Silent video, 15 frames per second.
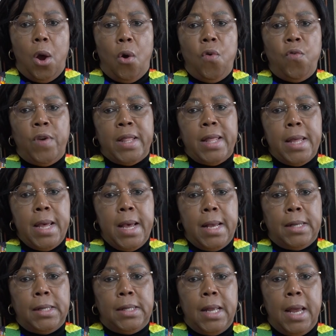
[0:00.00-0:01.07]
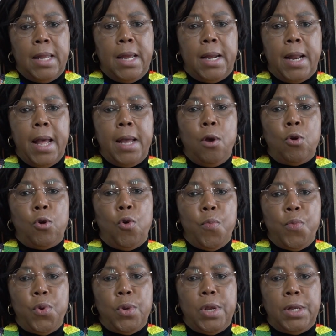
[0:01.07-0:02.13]
over the years, the reggae
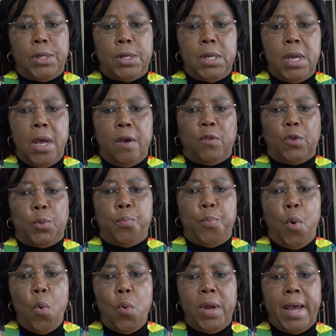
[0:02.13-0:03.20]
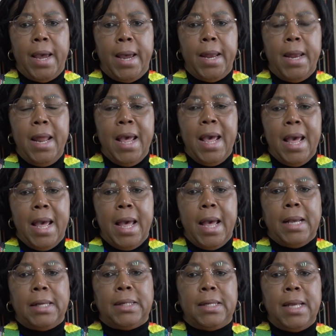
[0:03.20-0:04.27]
community has spoken
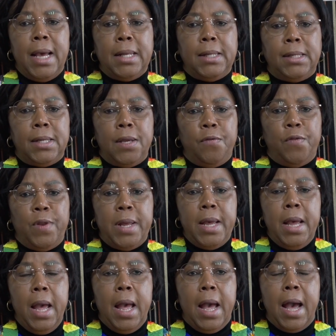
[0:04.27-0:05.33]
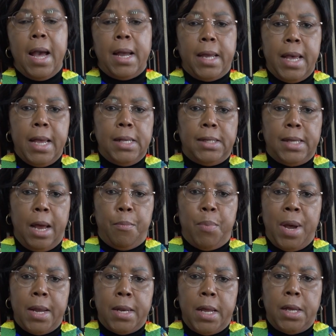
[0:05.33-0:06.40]
extensively against
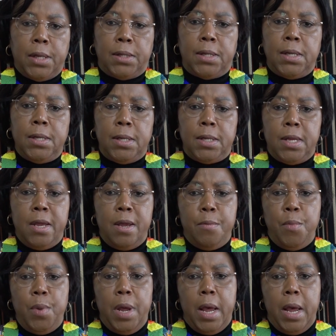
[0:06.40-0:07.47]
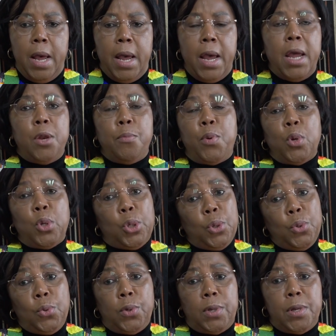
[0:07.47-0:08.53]
apartheid system and
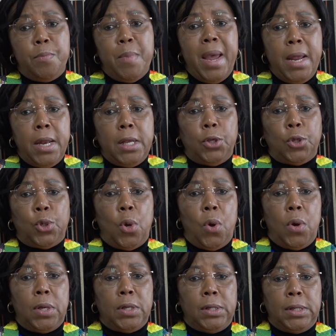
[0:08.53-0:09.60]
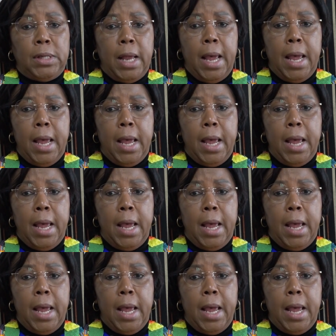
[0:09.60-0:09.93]
produced many songs